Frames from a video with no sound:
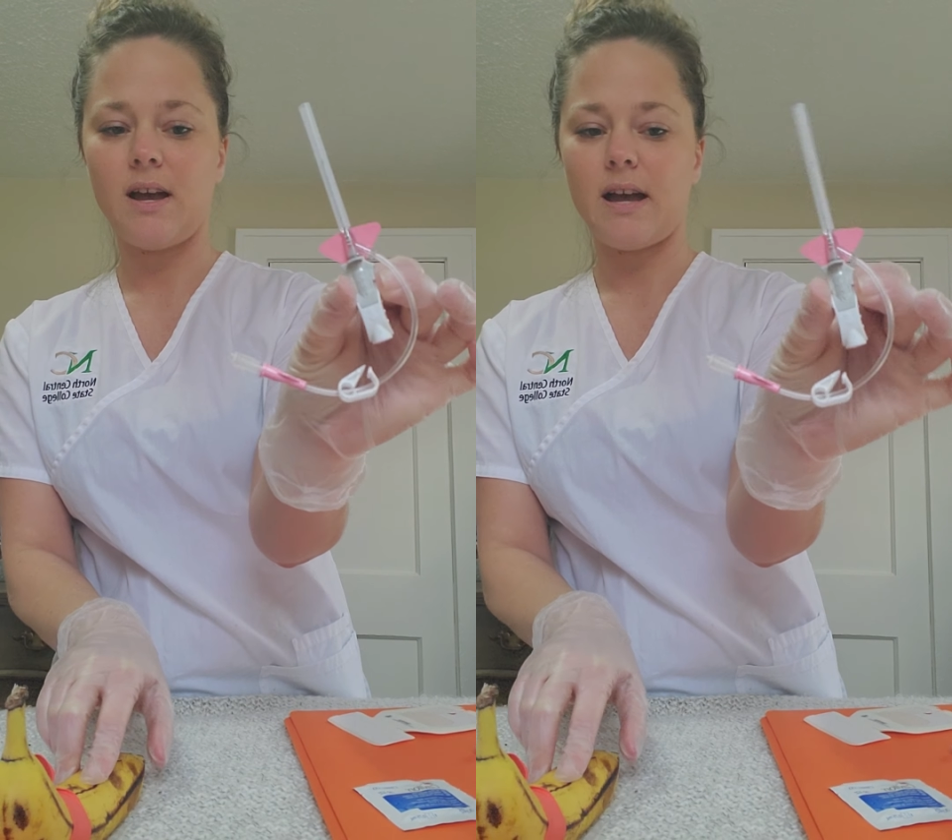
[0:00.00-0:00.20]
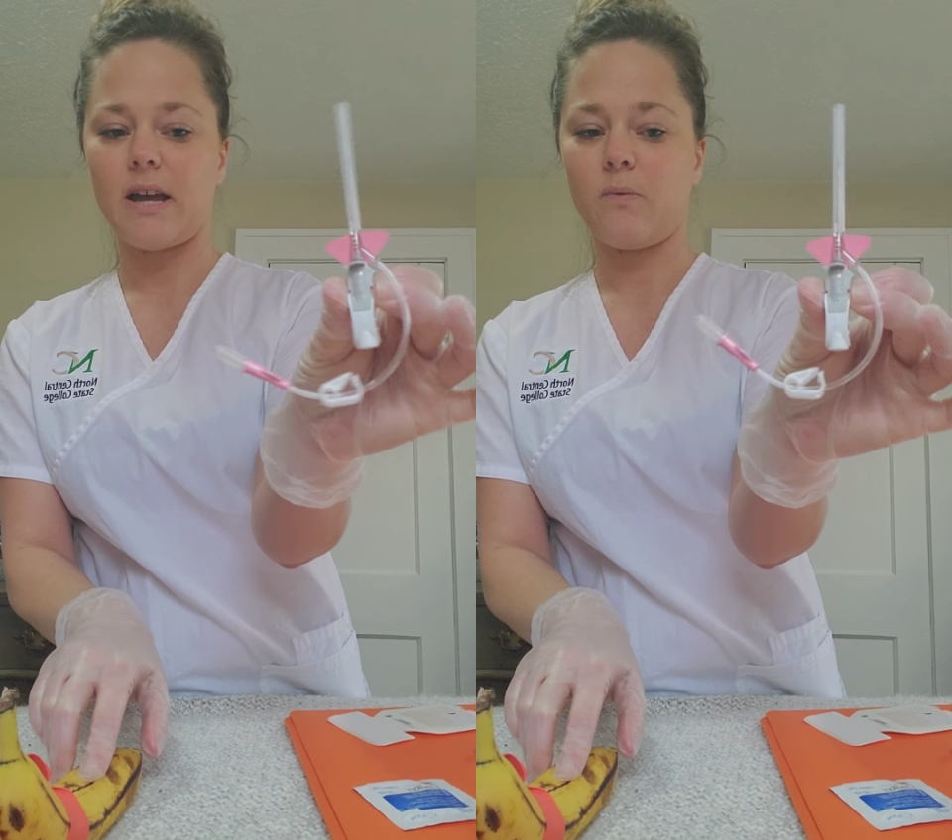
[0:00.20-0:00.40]

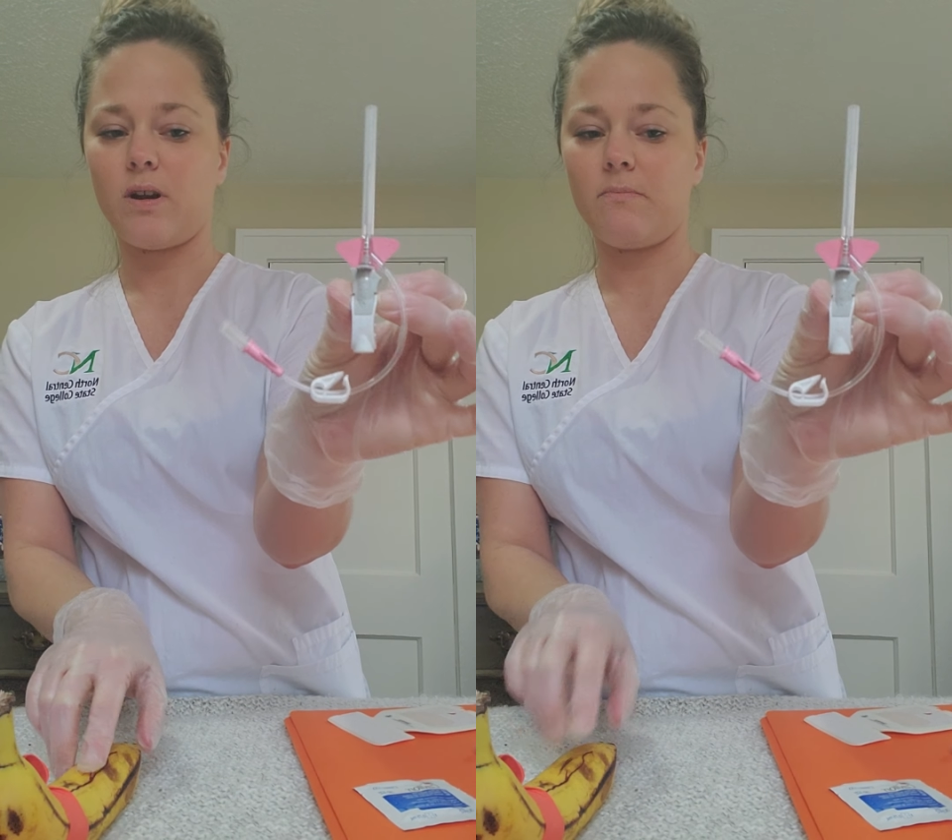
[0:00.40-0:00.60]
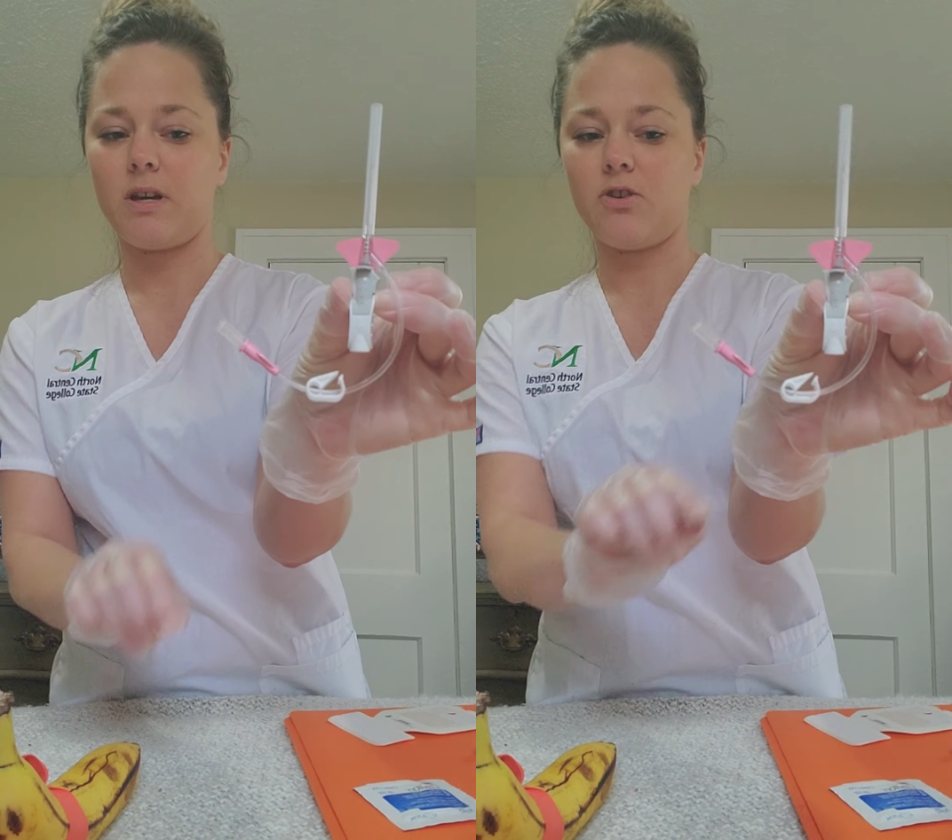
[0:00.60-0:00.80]
I want to
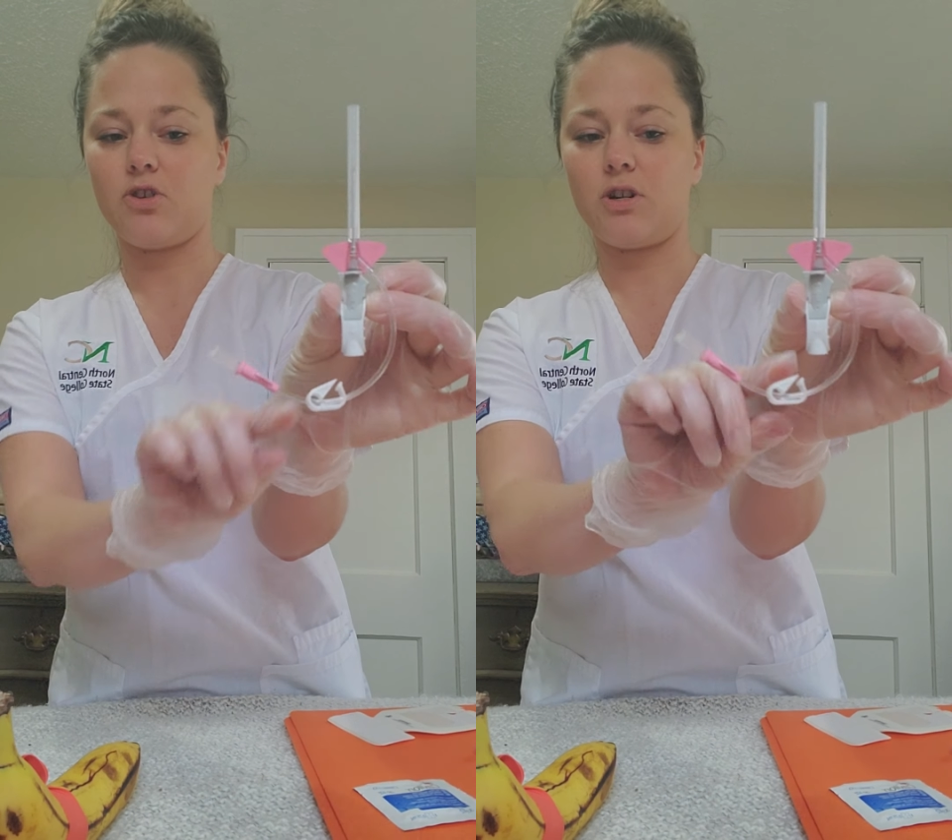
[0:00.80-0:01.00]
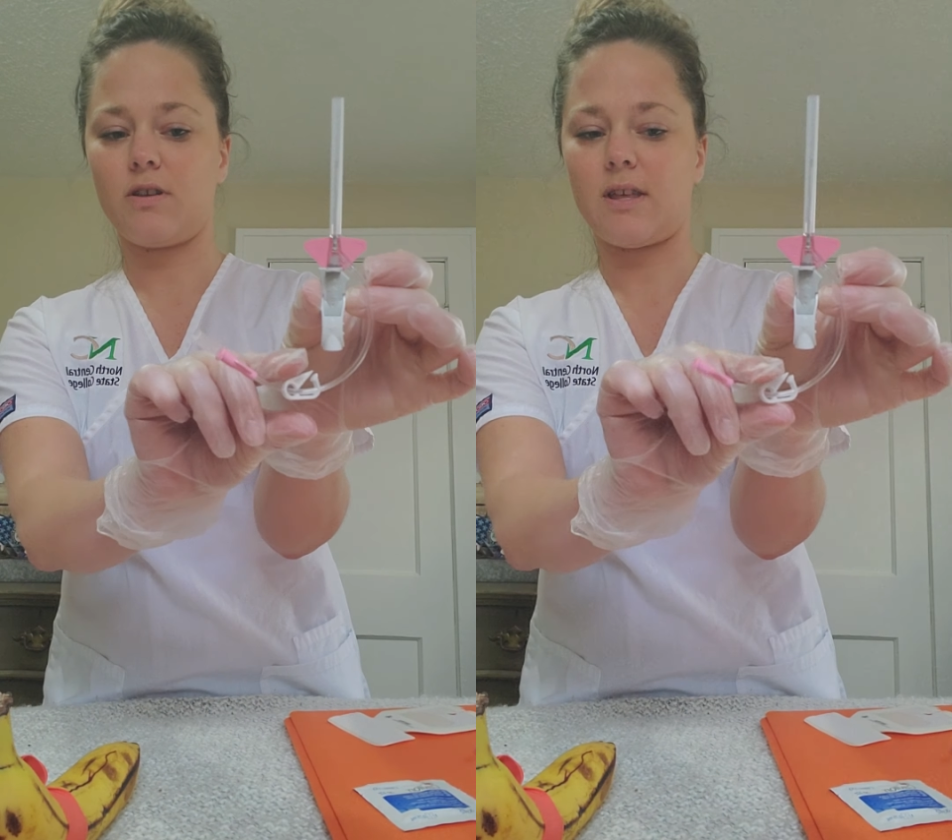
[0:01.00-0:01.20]
make
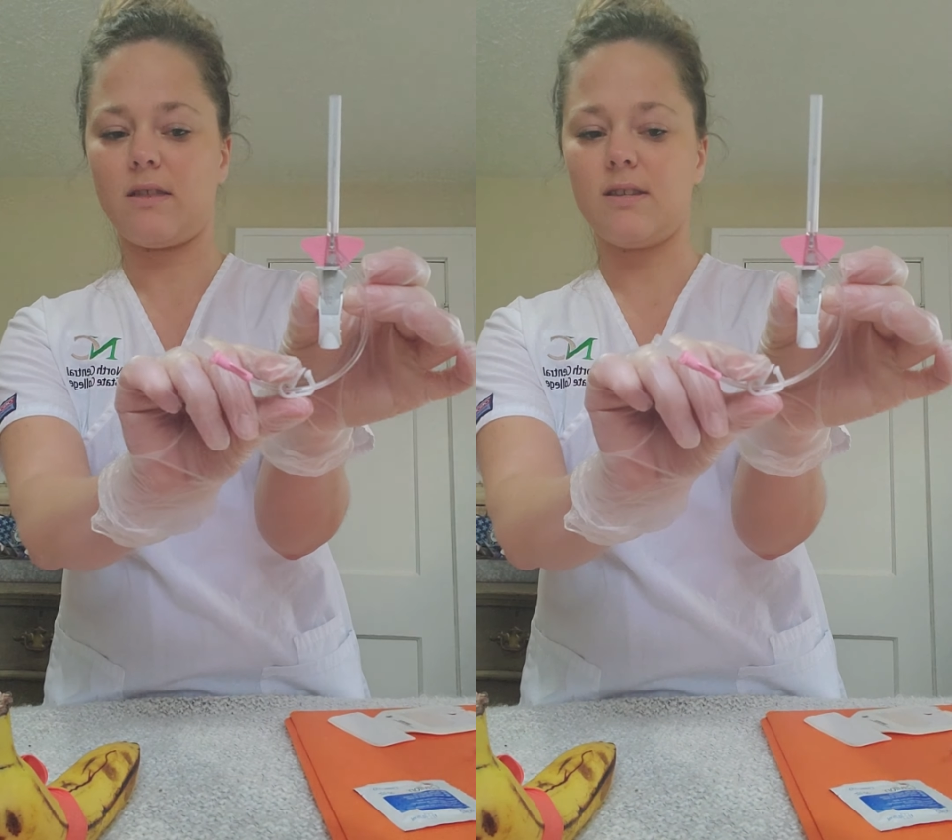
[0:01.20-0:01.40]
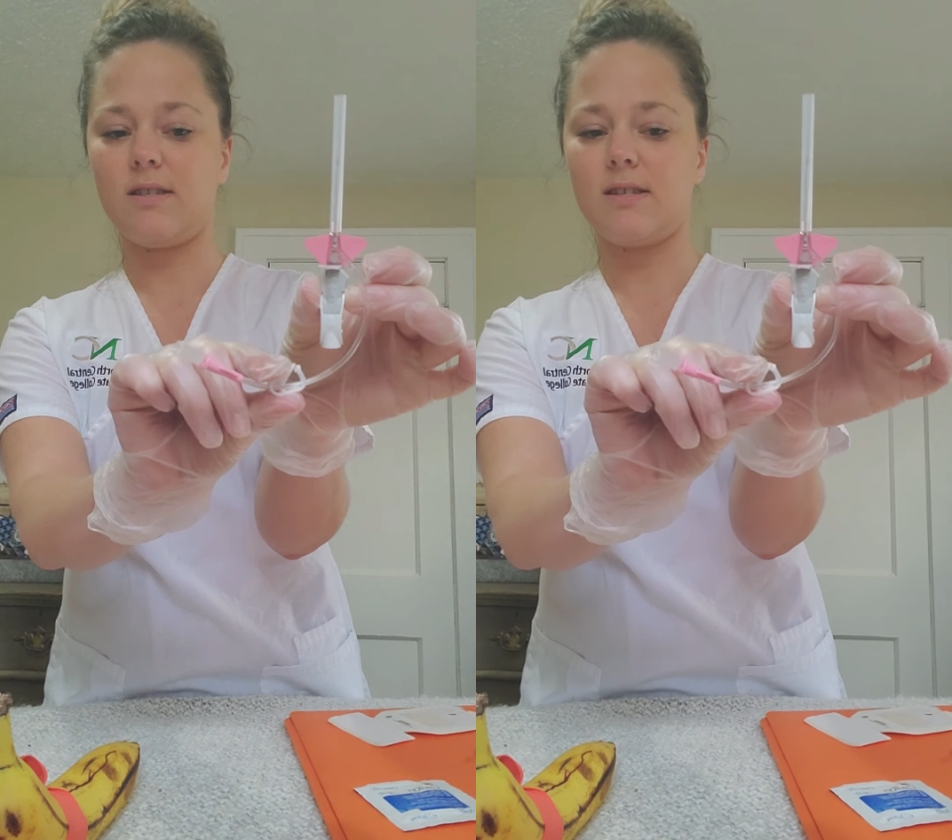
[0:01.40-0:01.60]
sure that
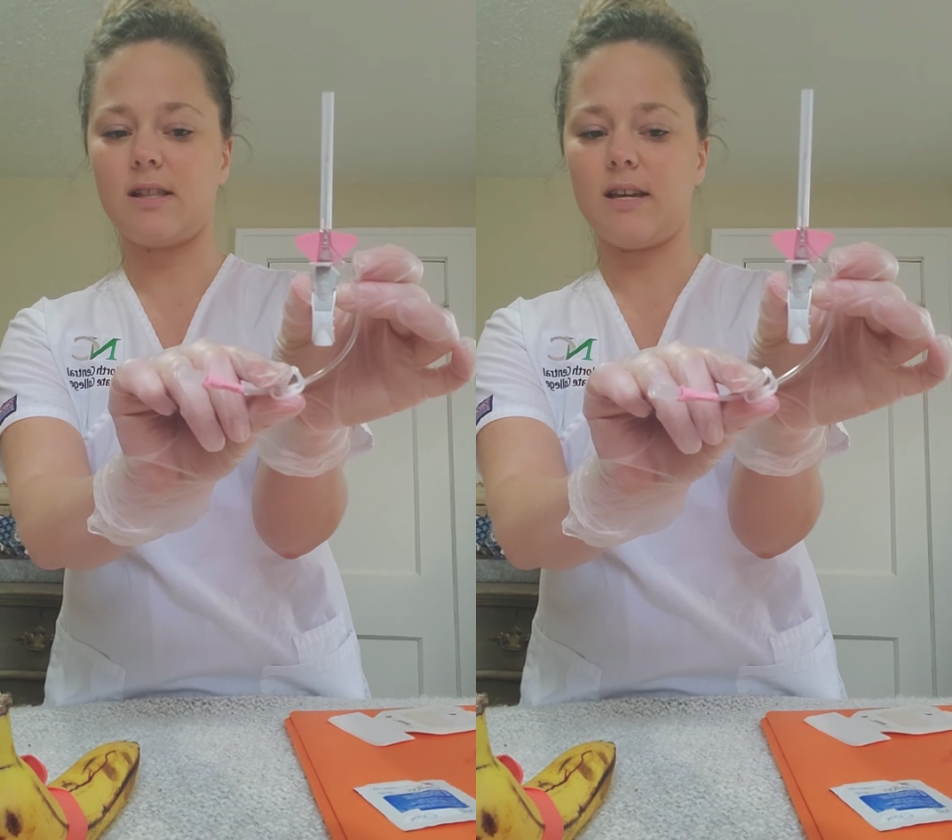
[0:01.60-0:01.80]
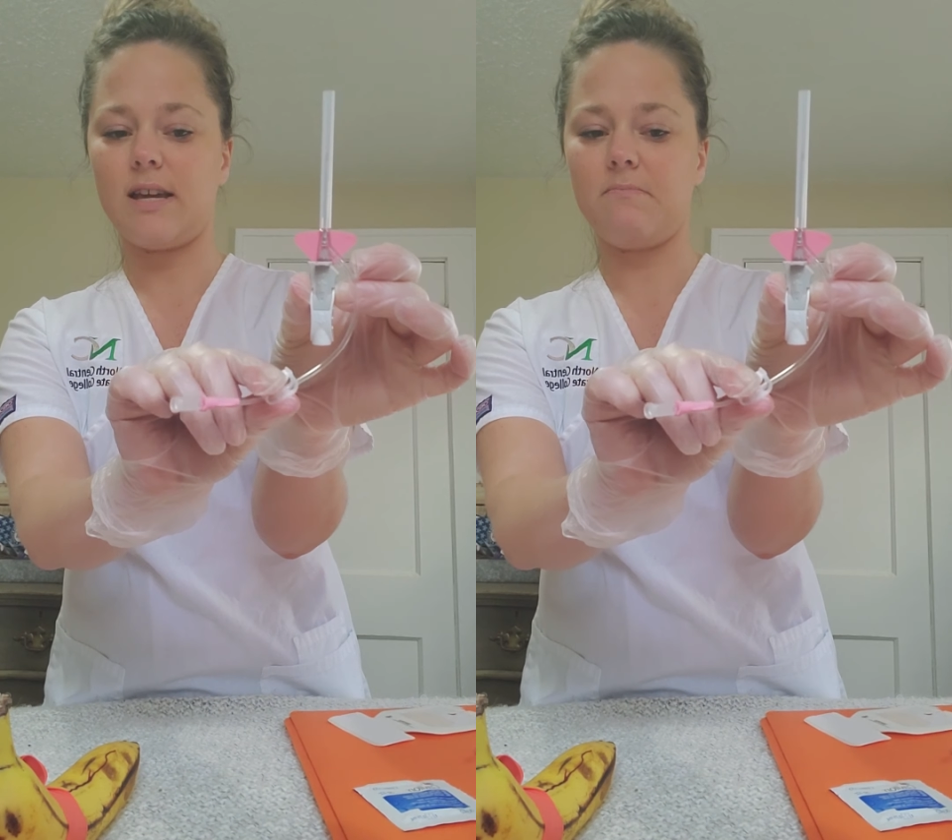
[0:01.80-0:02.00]
this is
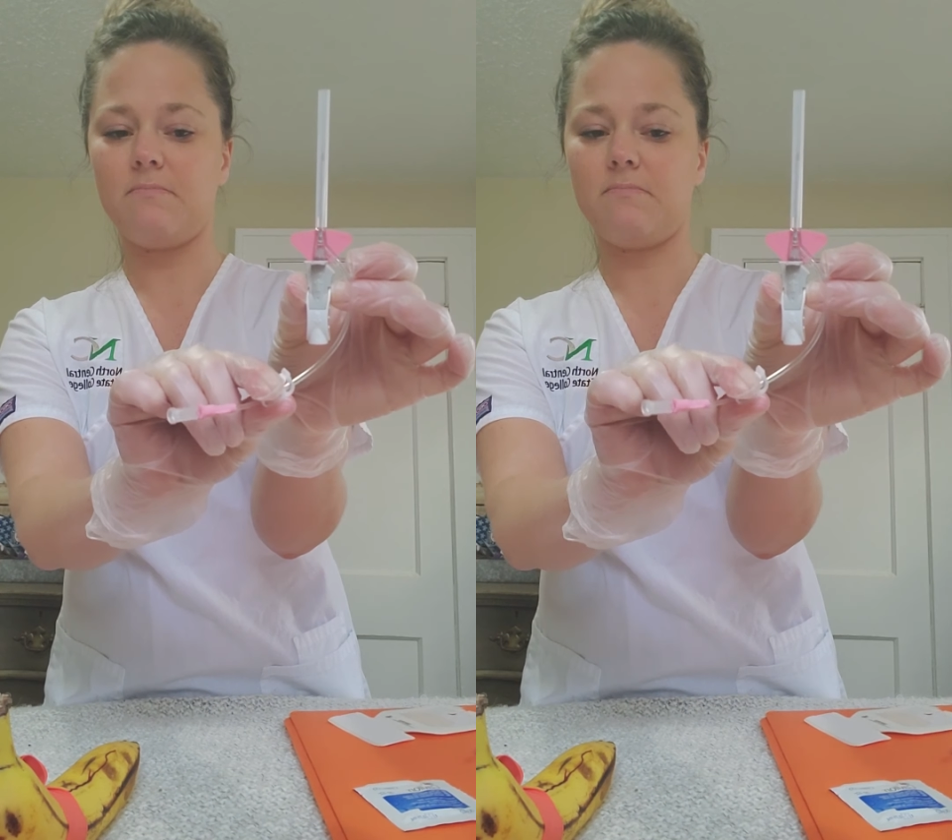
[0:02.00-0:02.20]
clamped